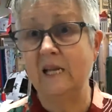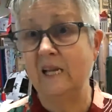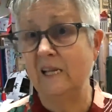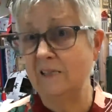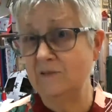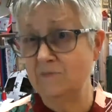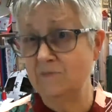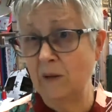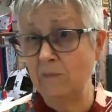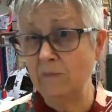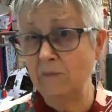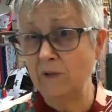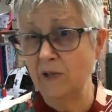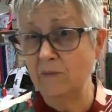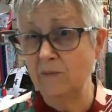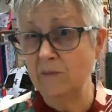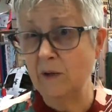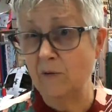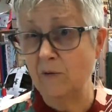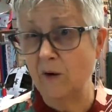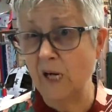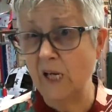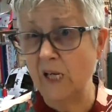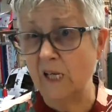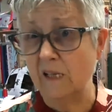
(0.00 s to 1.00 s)
it's probably going to be
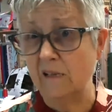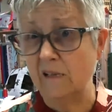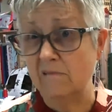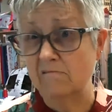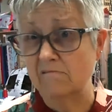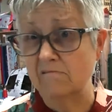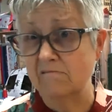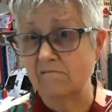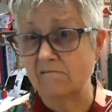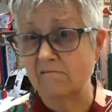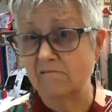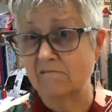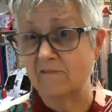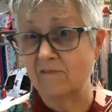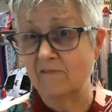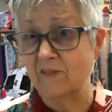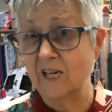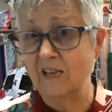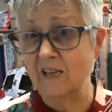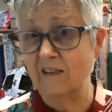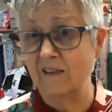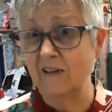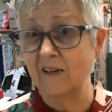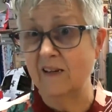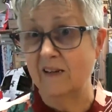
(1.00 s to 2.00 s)
red. What do
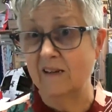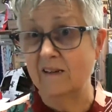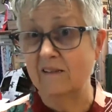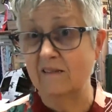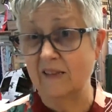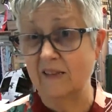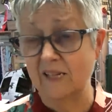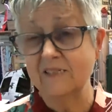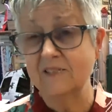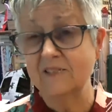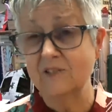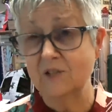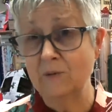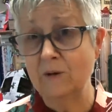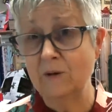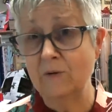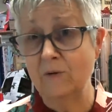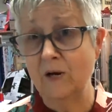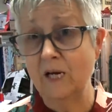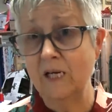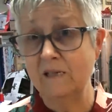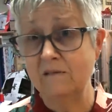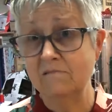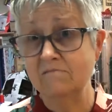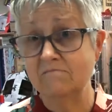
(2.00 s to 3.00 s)
you think? Think it's going to be
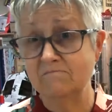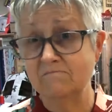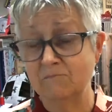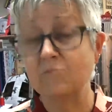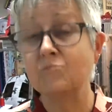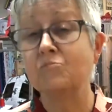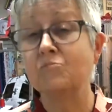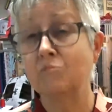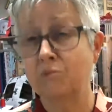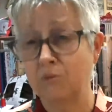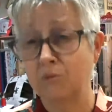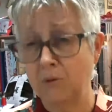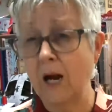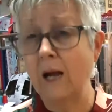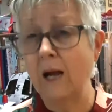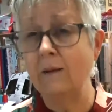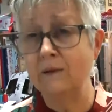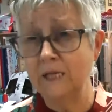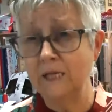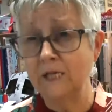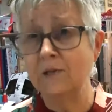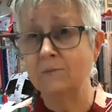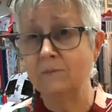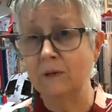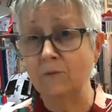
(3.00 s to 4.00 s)
red? Probably
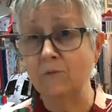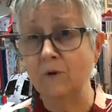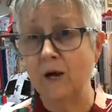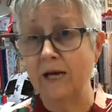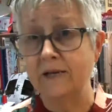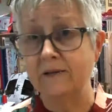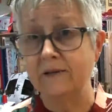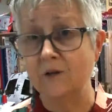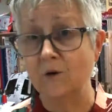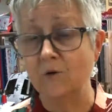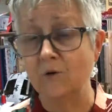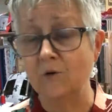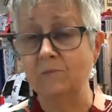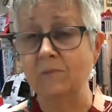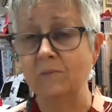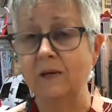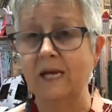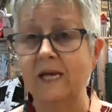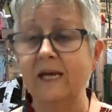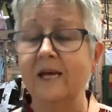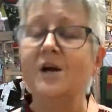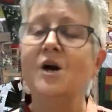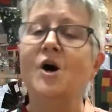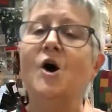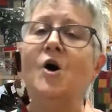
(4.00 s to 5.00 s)
going to be red, knowing me.
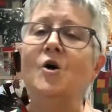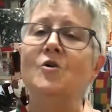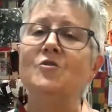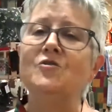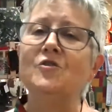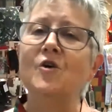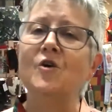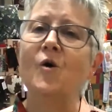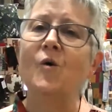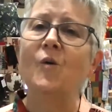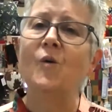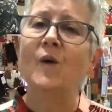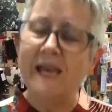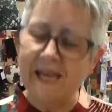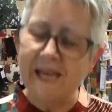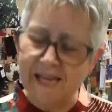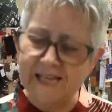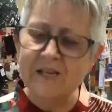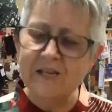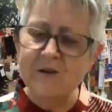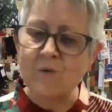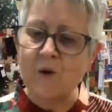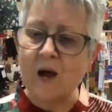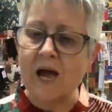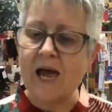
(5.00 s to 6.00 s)
So
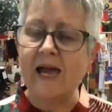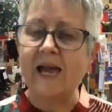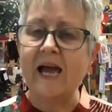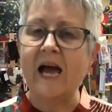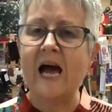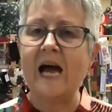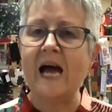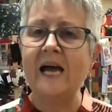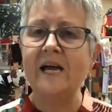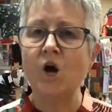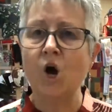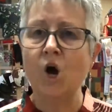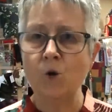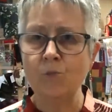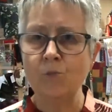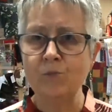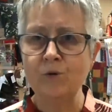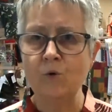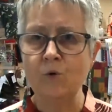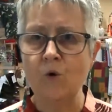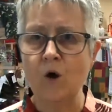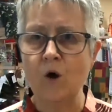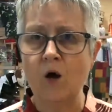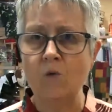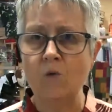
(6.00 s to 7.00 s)
anyway, I hope
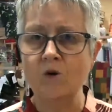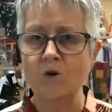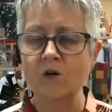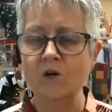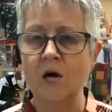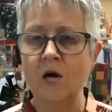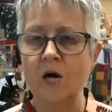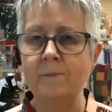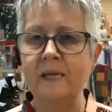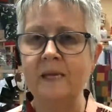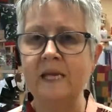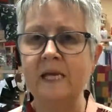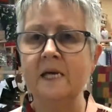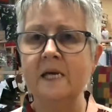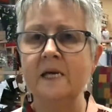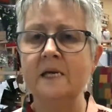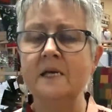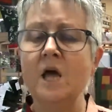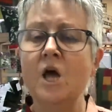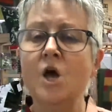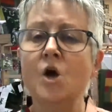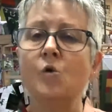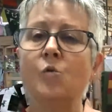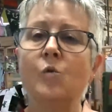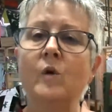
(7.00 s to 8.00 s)
you all will come
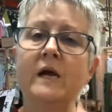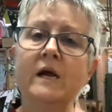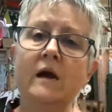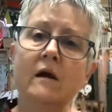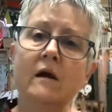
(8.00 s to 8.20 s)
in. We